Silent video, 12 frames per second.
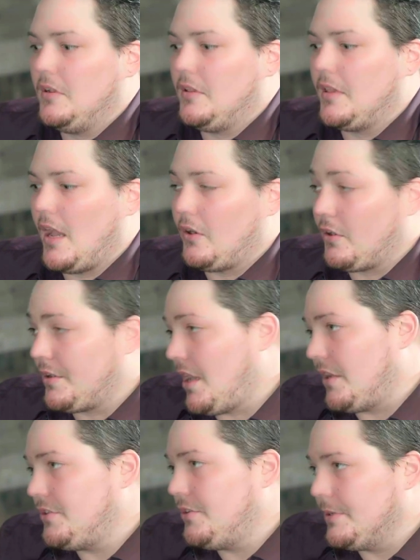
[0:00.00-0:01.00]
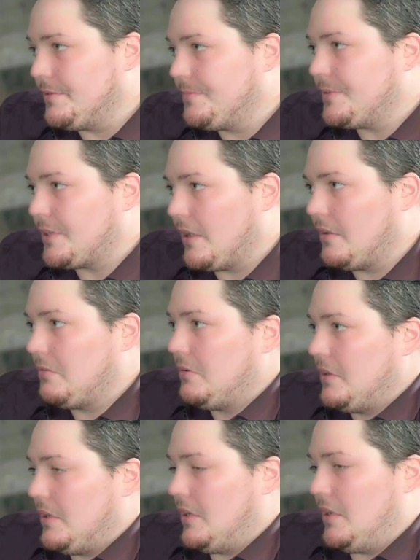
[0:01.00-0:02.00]
that are non-human.
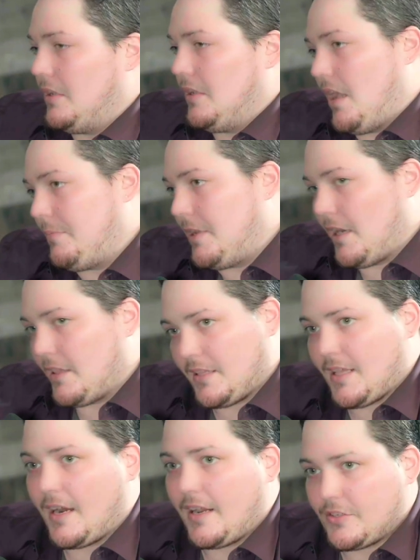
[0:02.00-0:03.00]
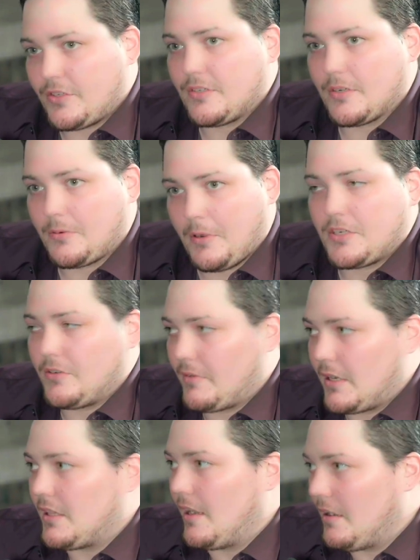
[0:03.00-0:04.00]
So, I think that answers the question
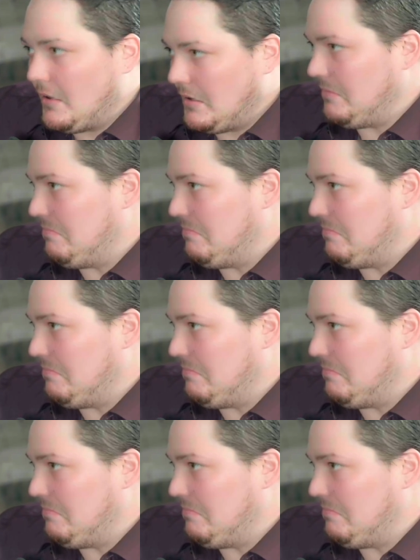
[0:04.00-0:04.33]
right there.